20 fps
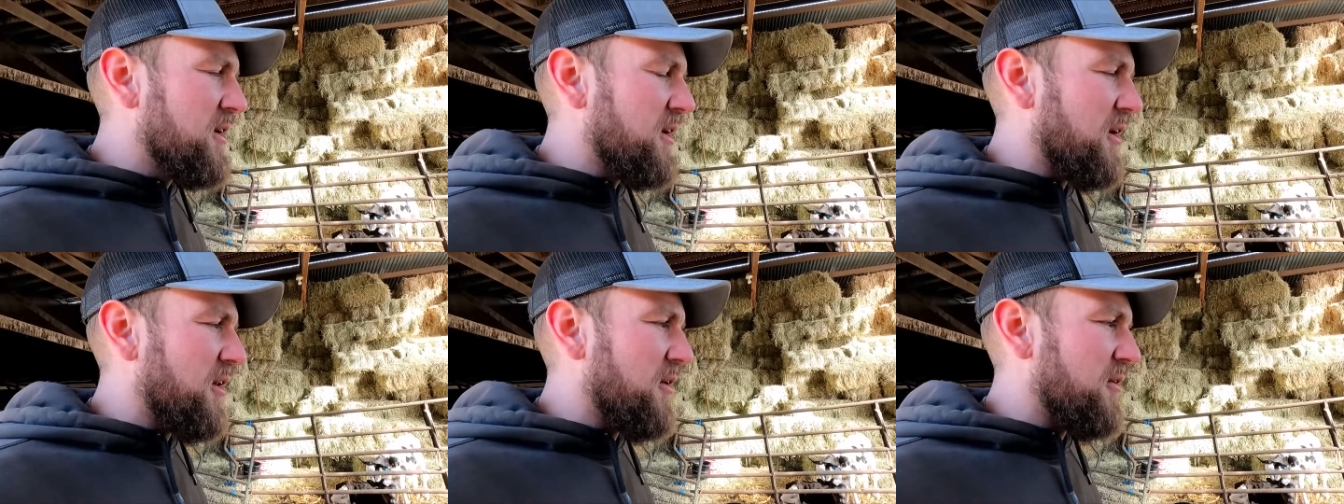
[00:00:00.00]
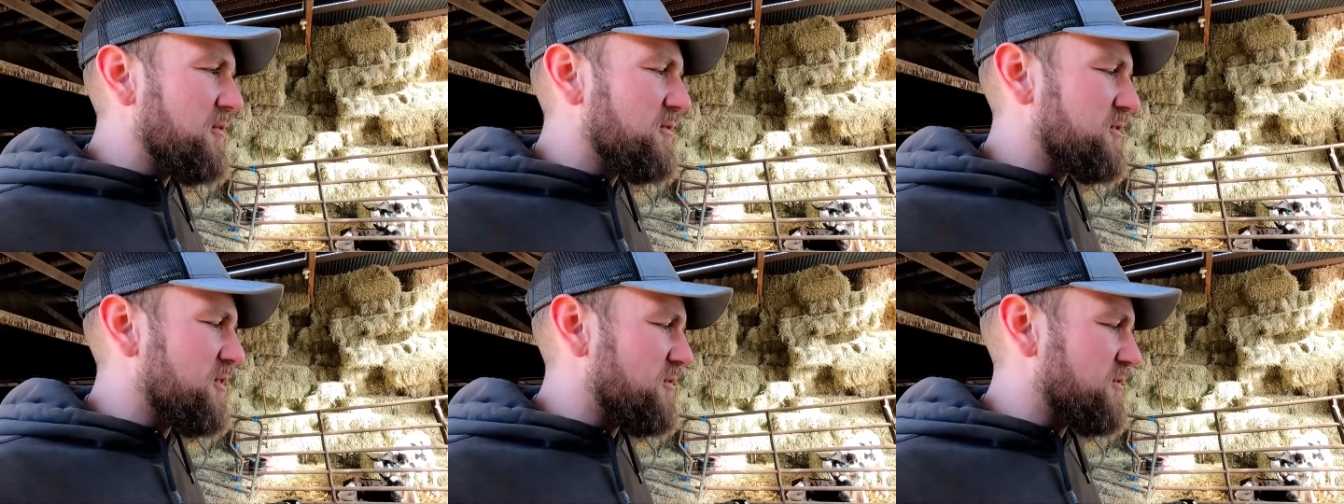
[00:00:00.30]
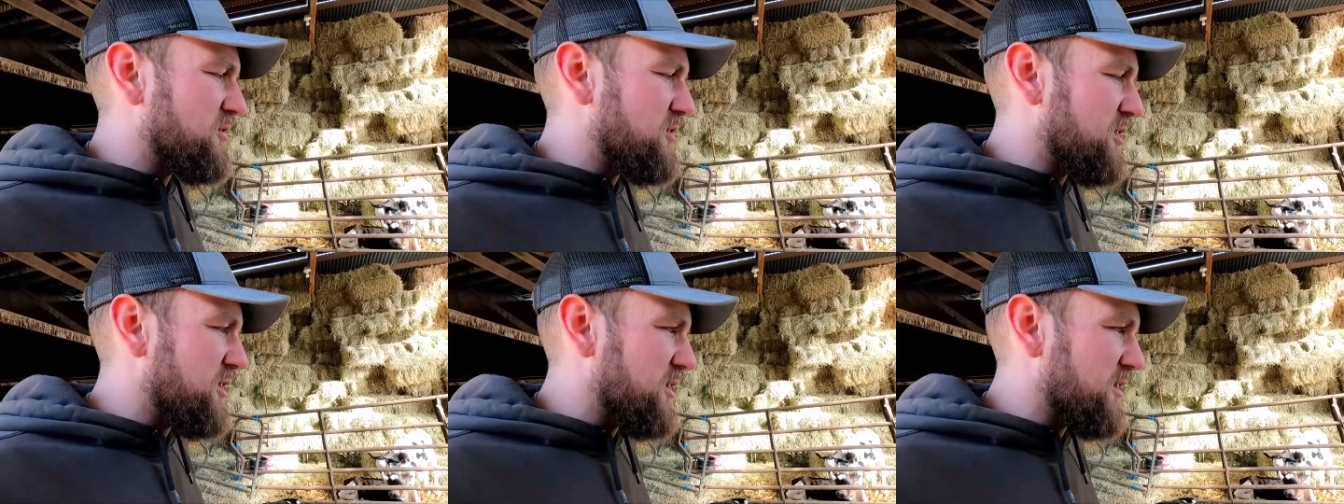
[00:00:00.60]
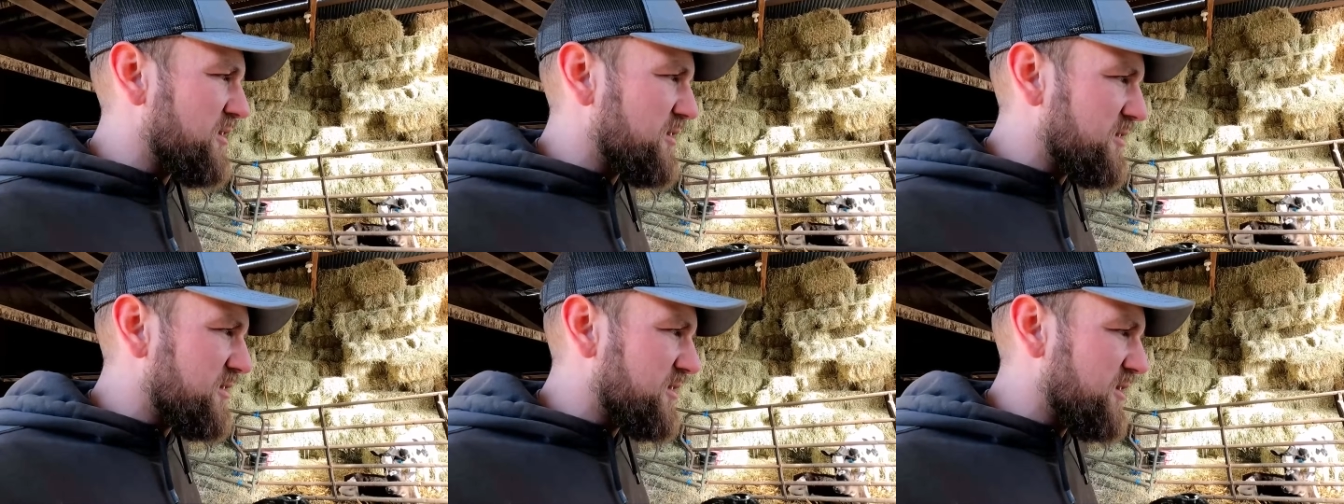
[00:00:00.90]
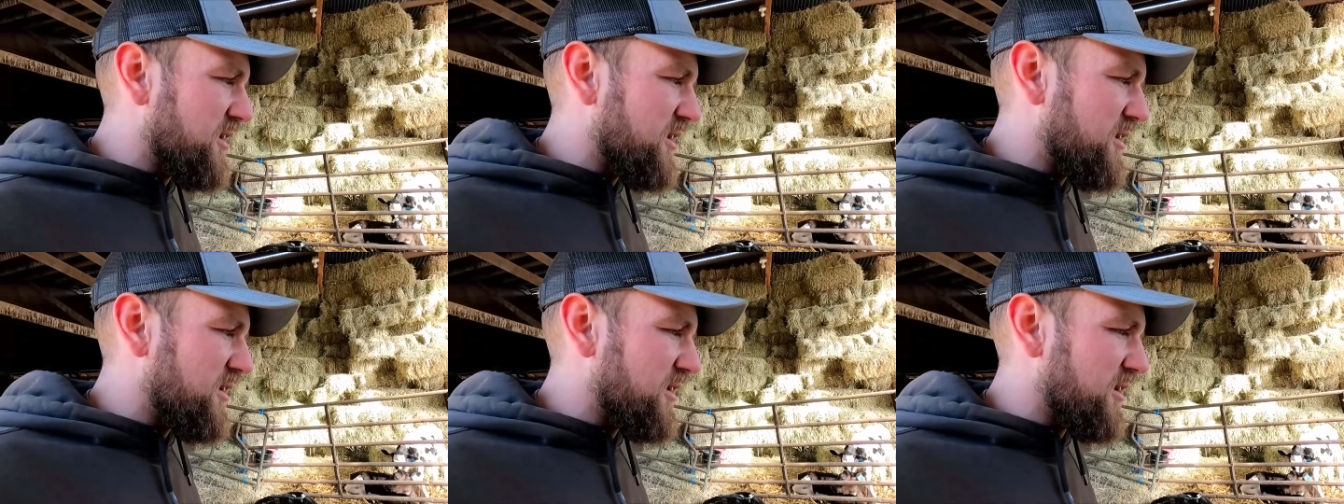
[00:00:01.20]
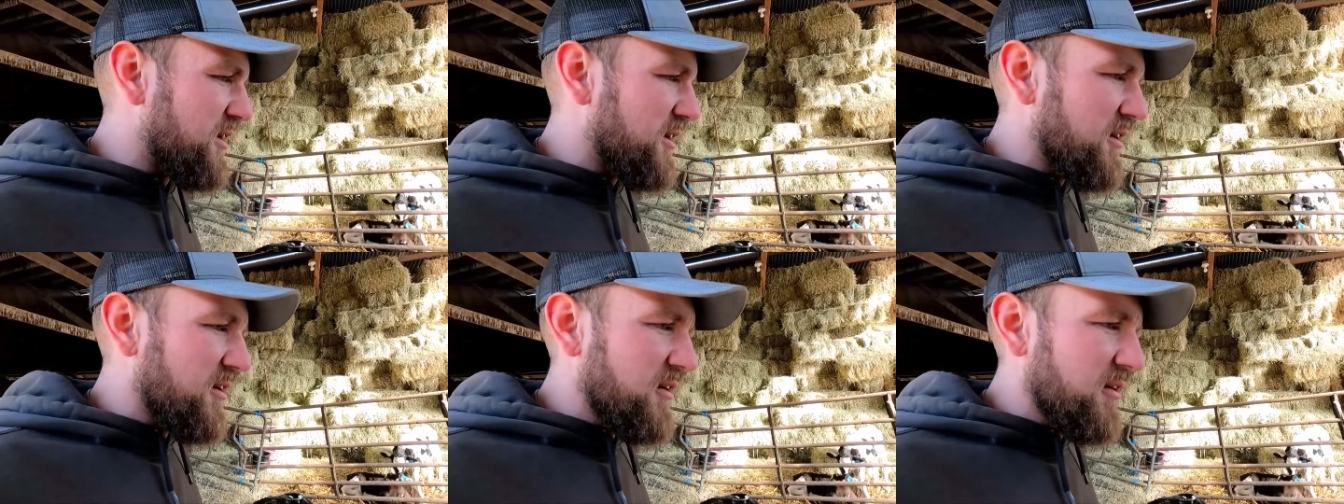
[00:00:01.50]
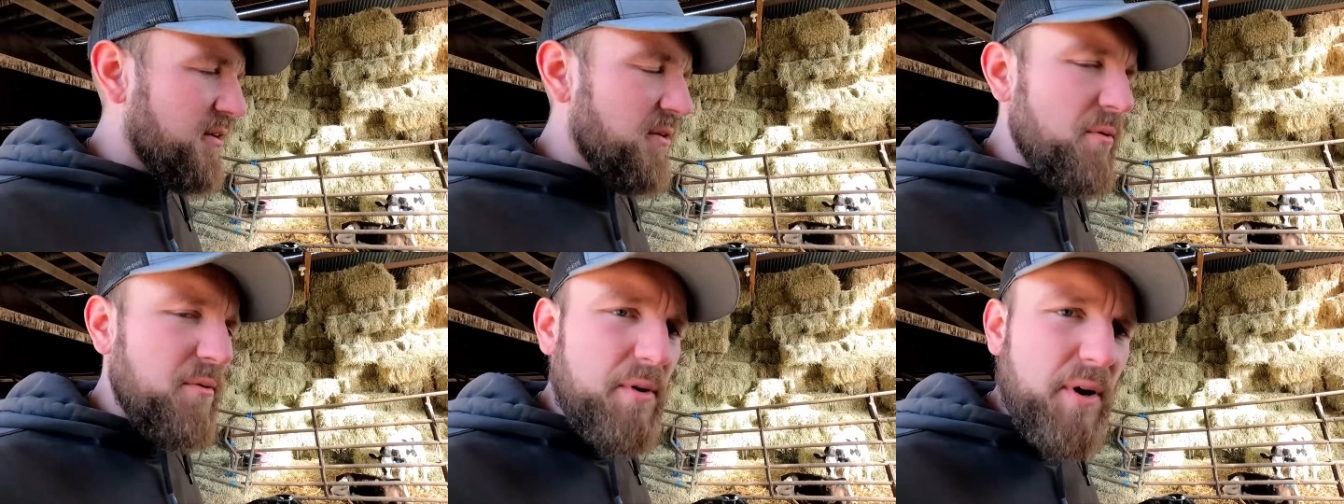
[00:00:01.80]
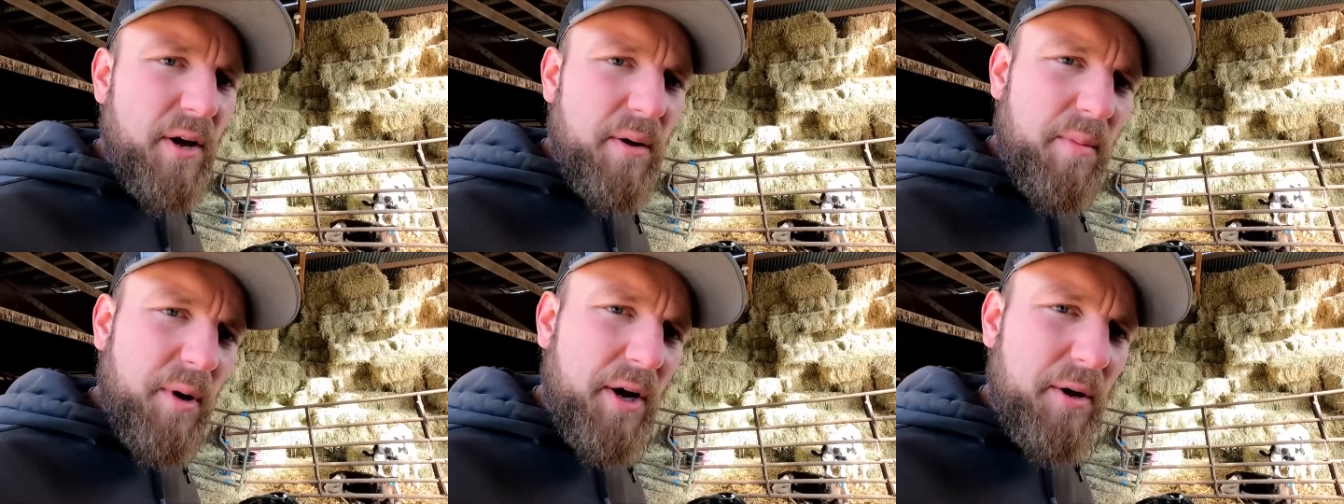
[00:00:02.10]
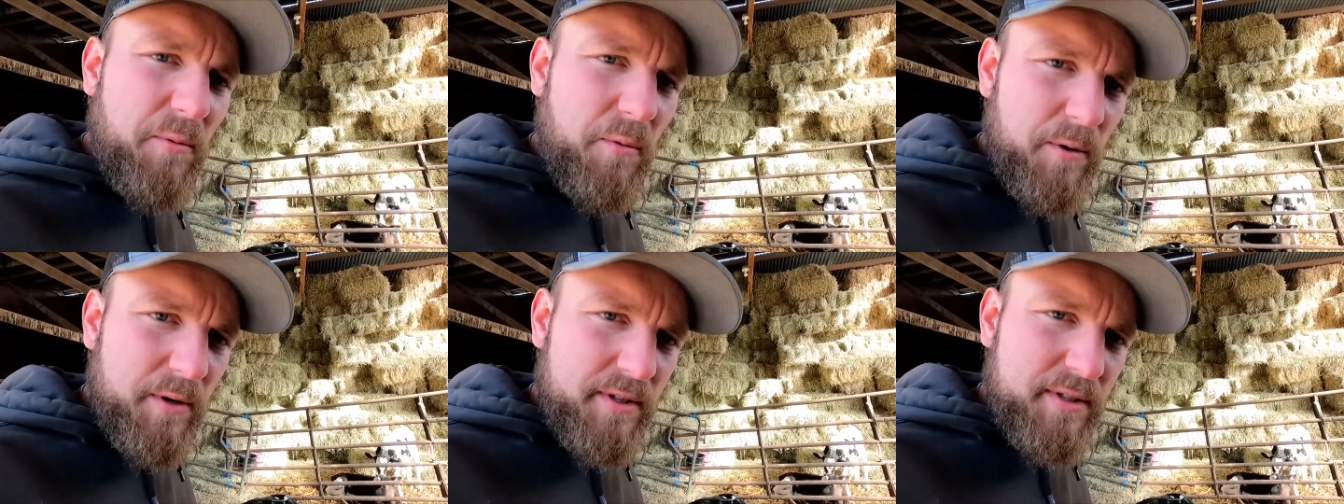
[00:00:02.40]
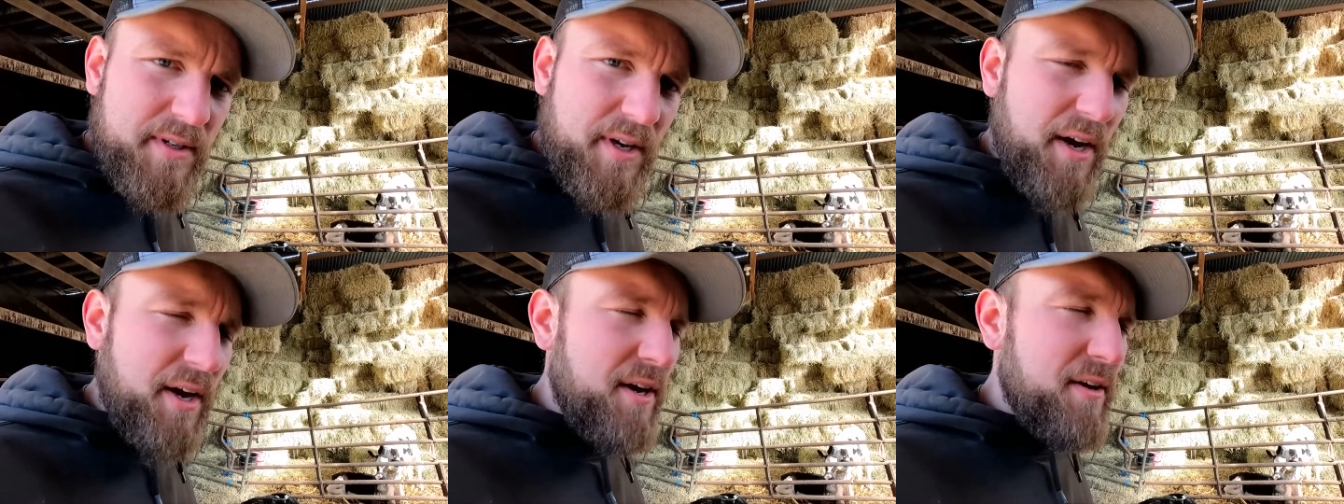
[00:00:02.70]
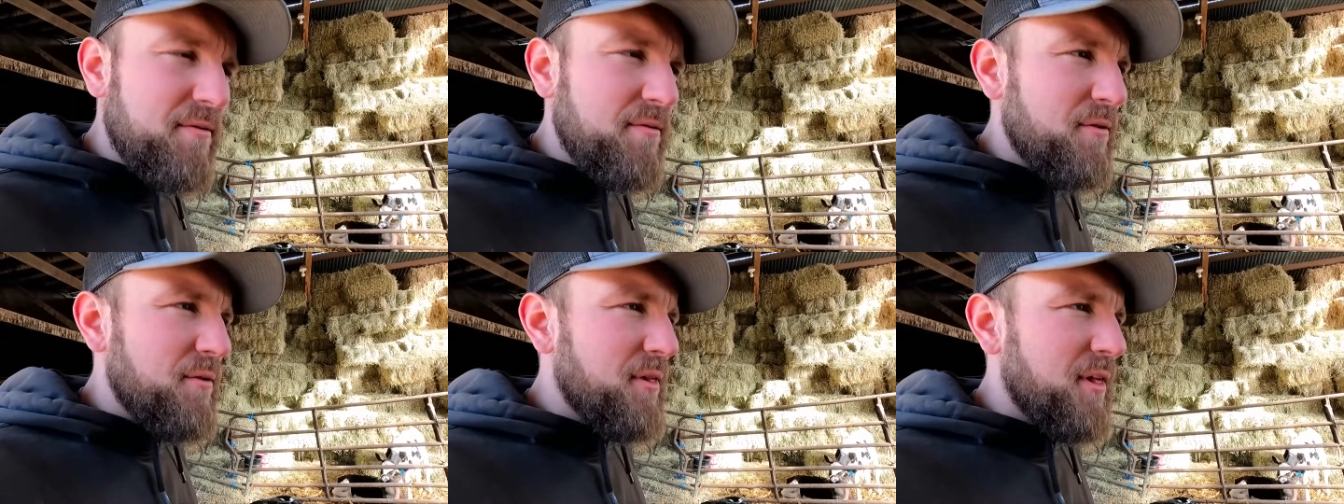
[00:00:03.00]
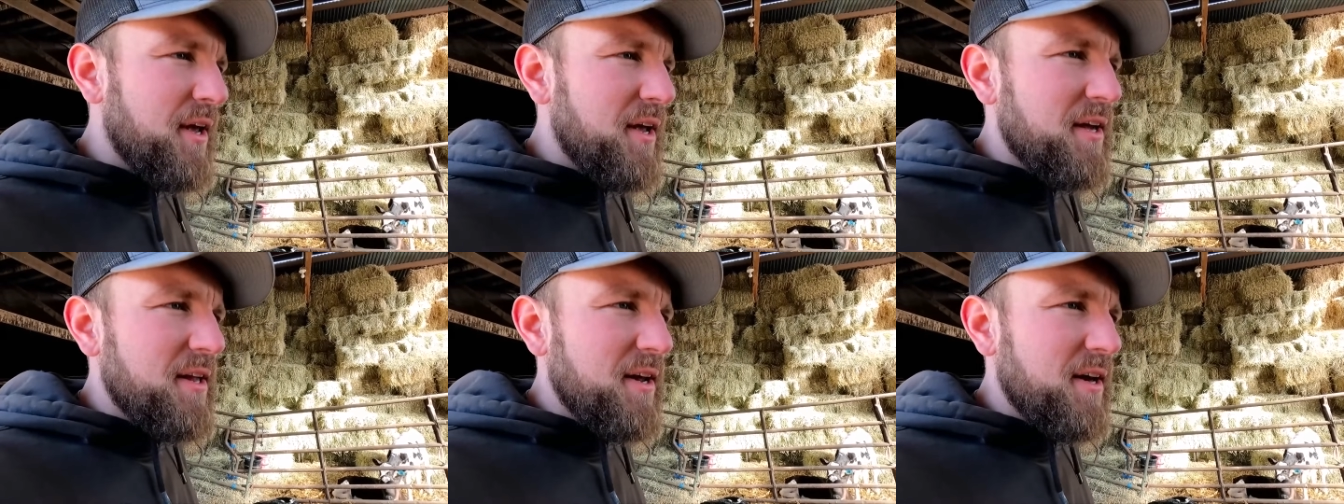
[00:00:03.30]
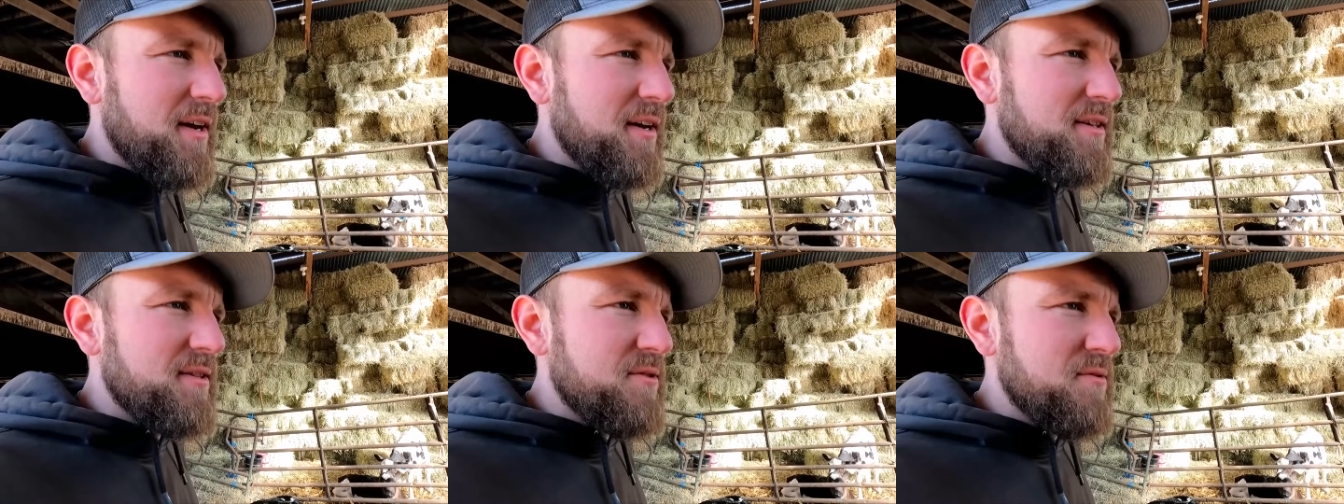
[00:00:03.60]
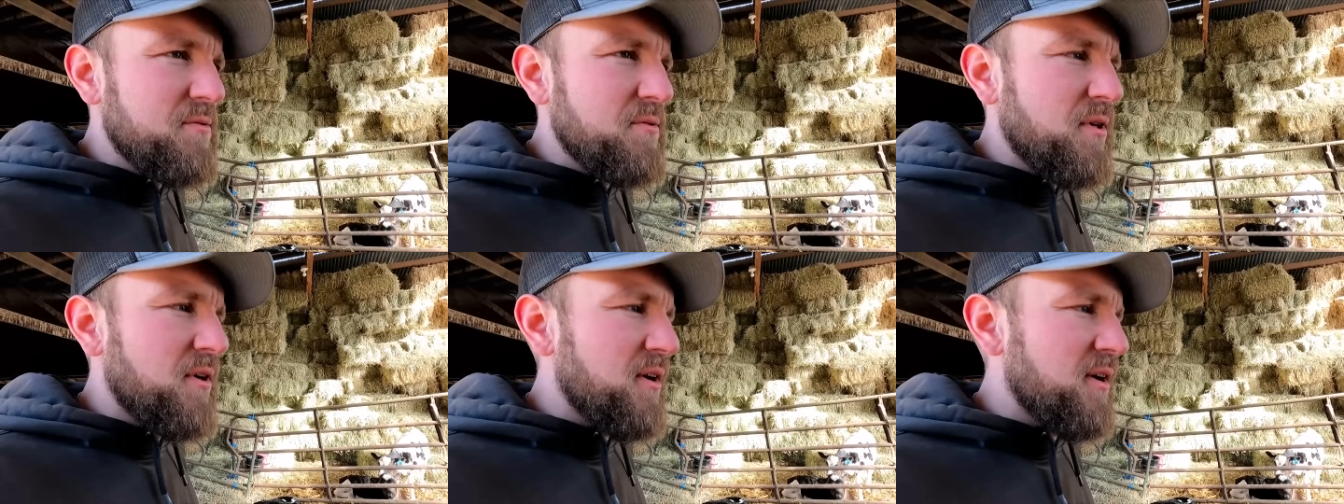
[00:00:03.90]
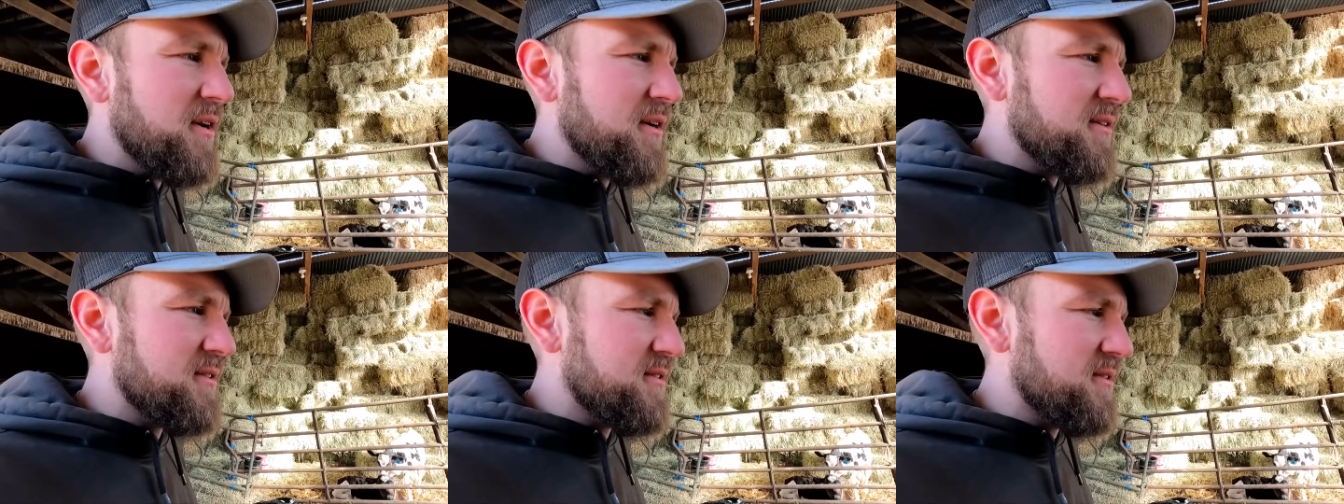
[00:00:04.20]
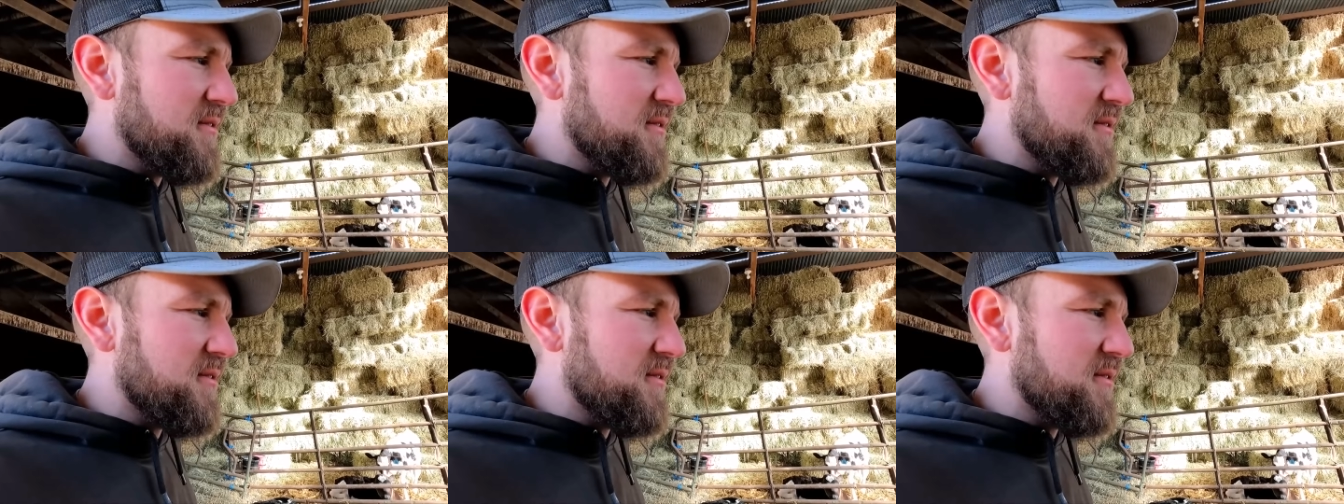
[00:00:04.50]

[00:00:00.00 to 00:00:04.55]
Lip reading: you know, so she didn't go numb on one side for laying on it too long.